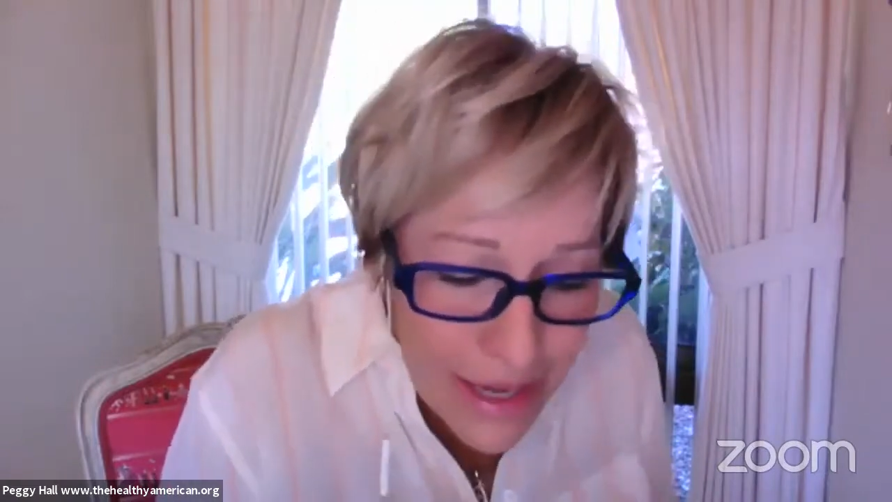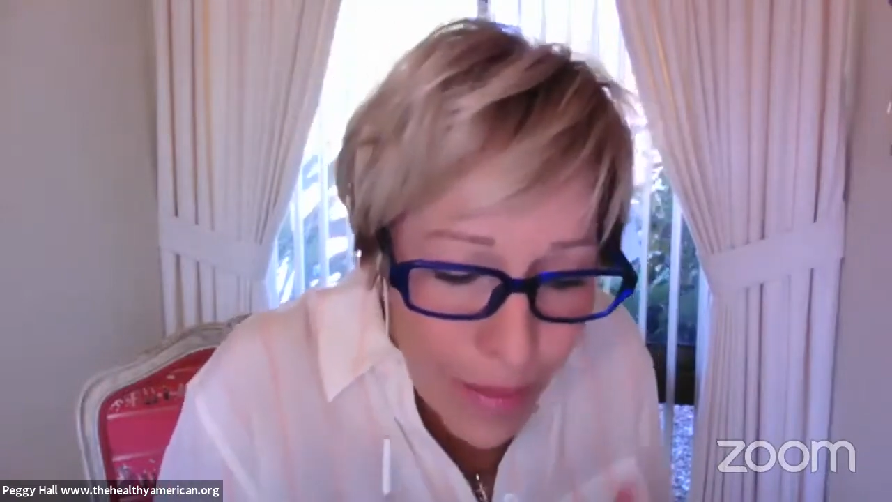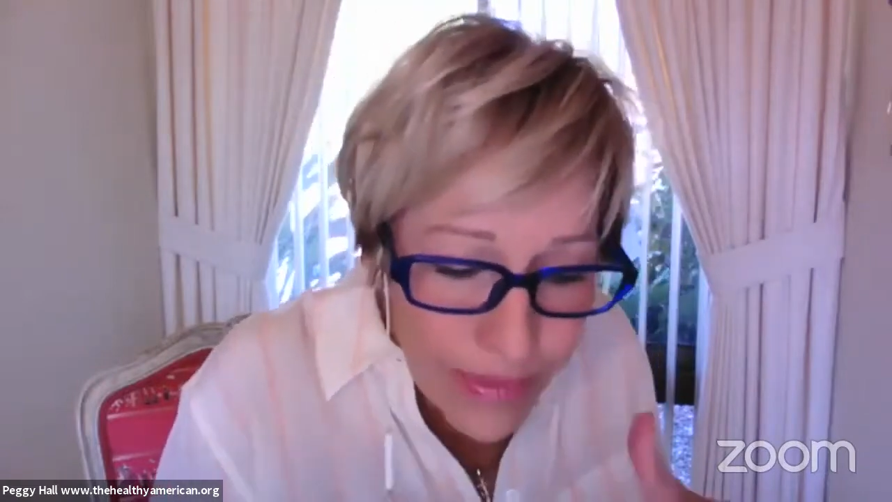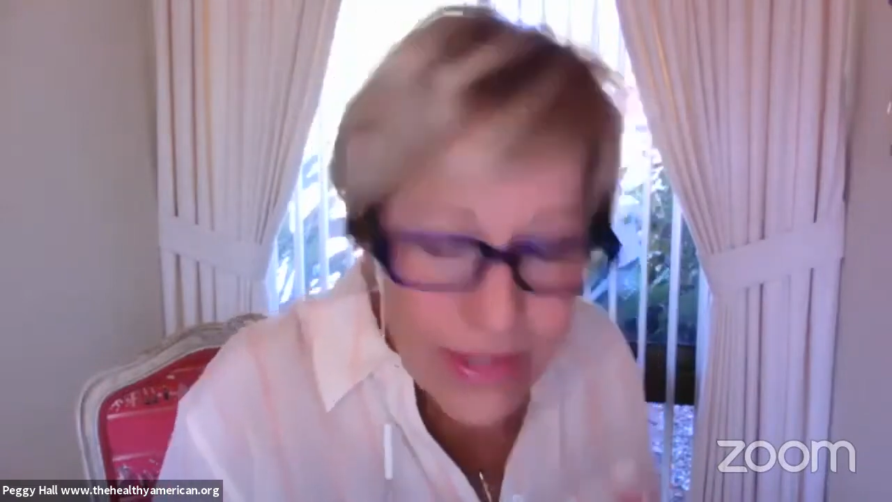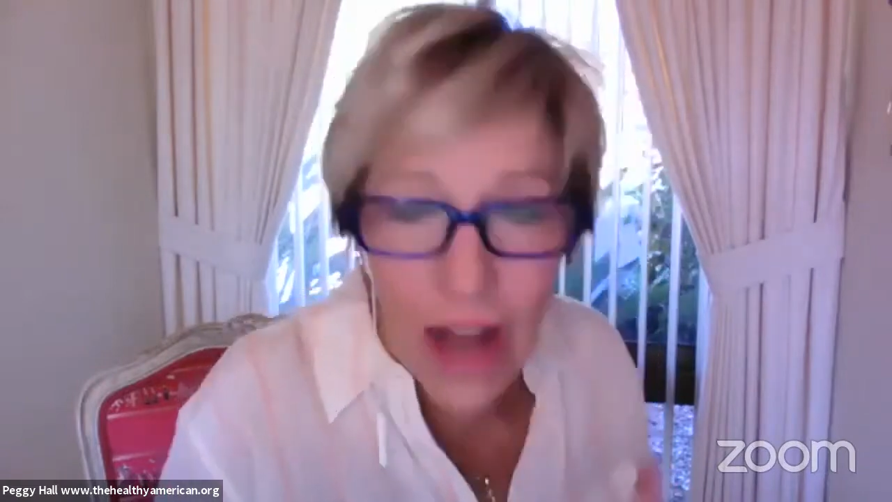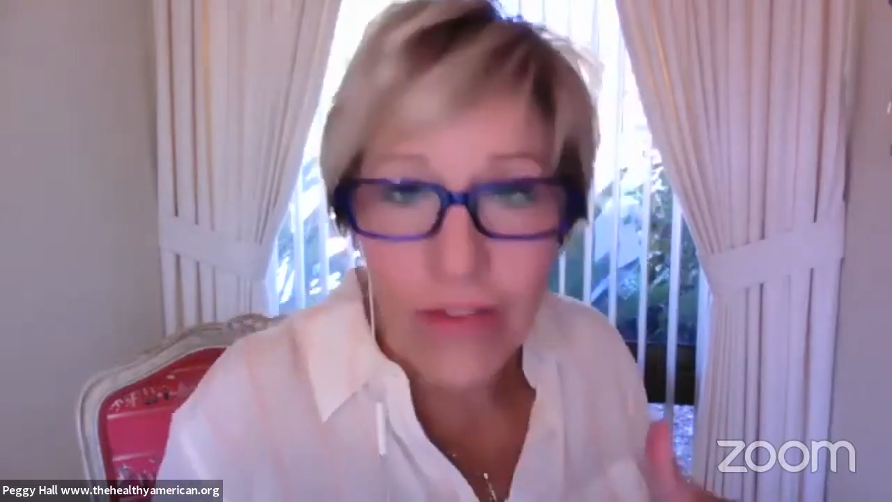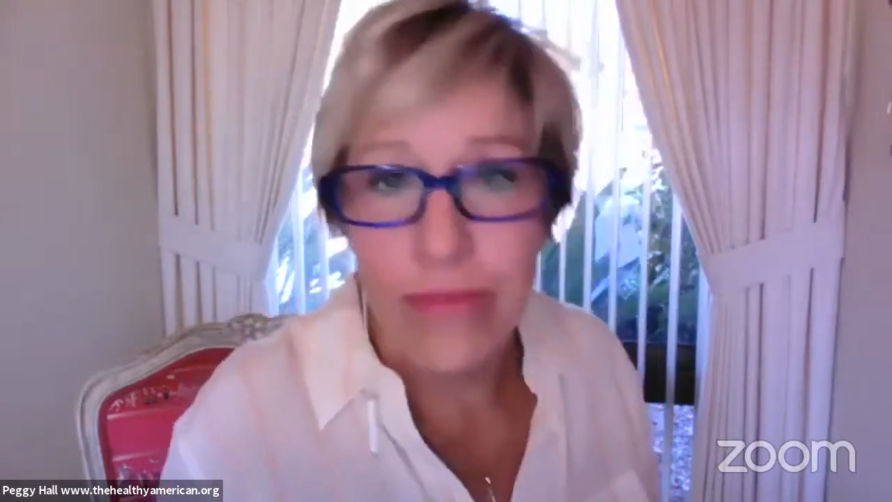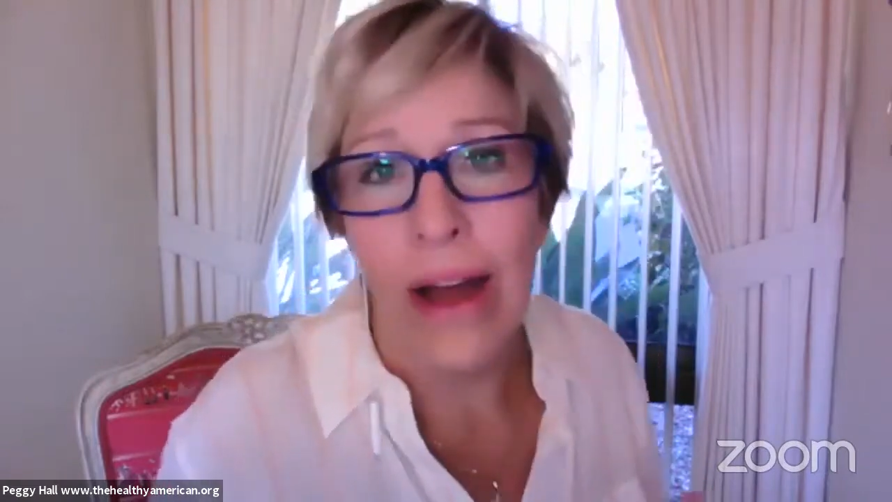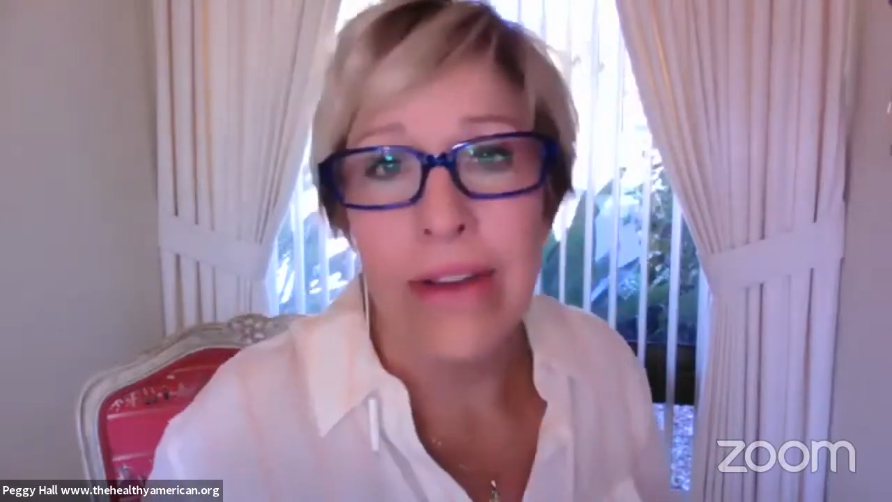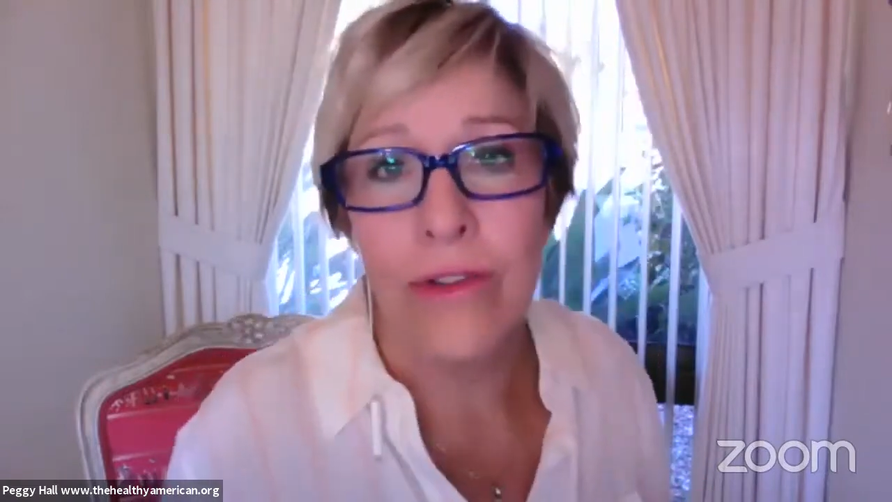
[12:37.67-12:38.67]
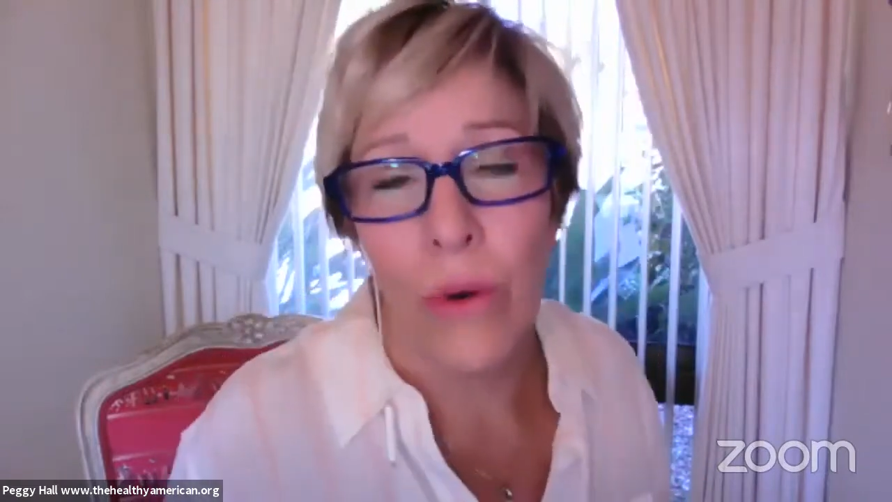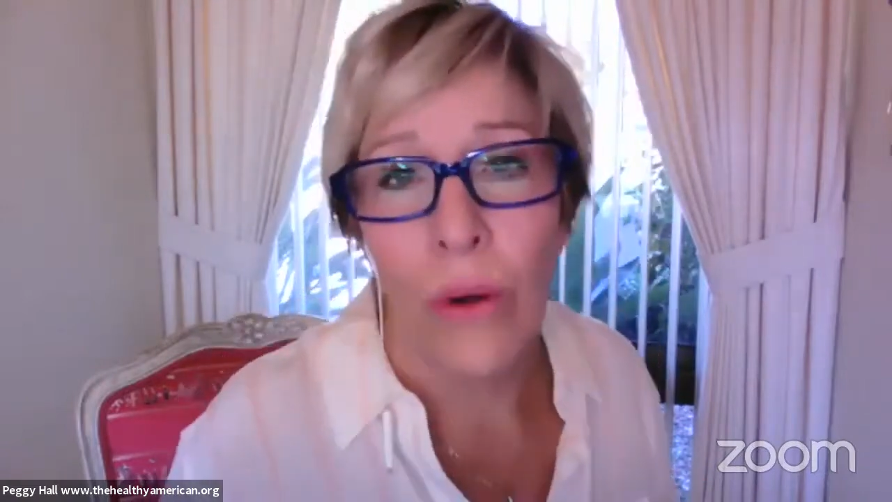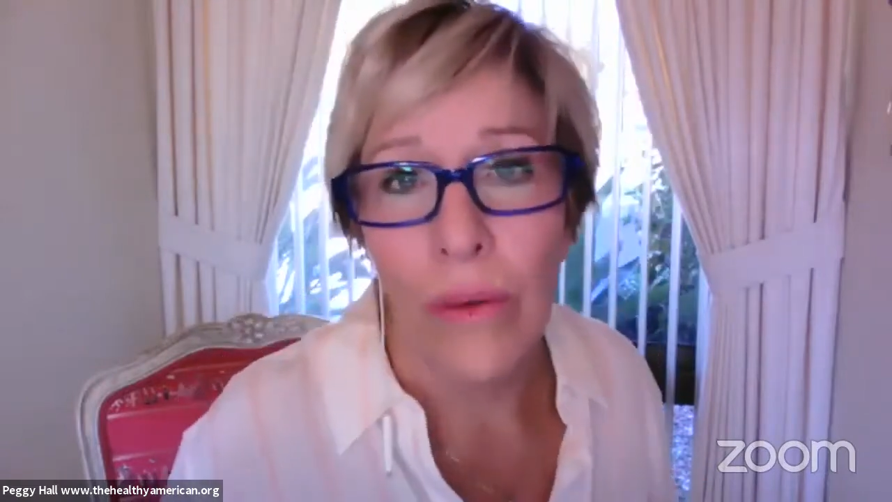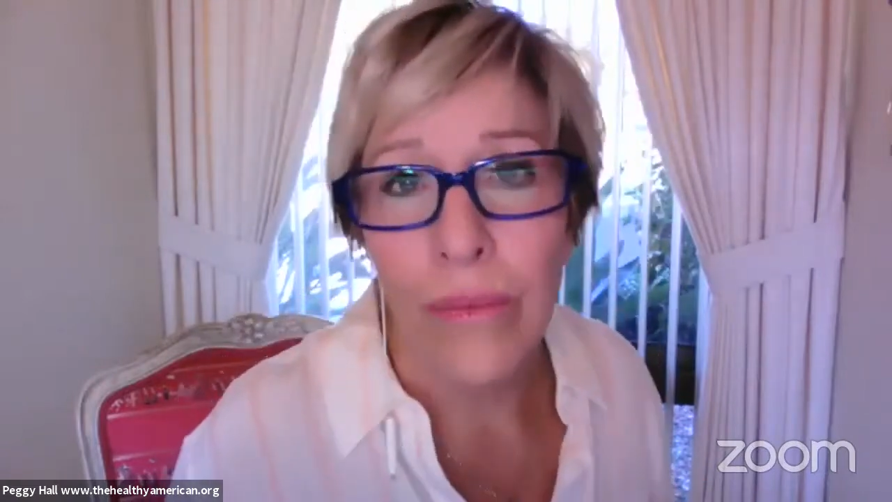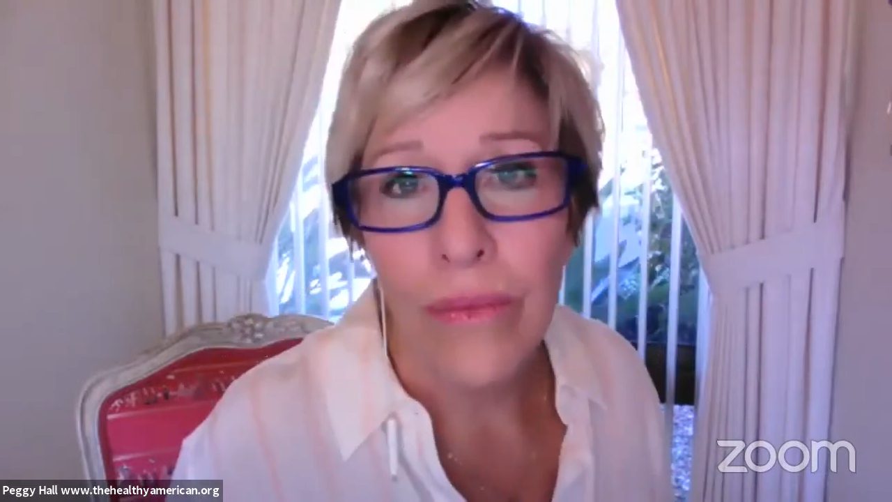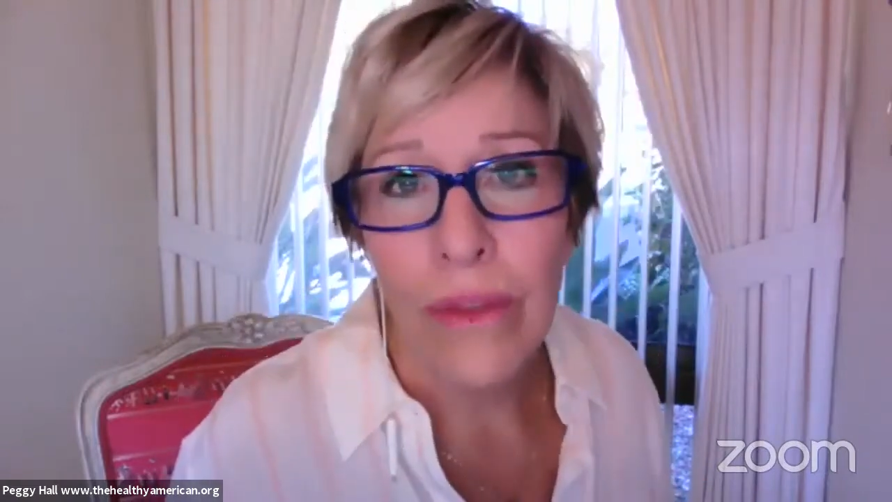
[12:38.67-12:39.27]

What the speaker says: depths of my soul.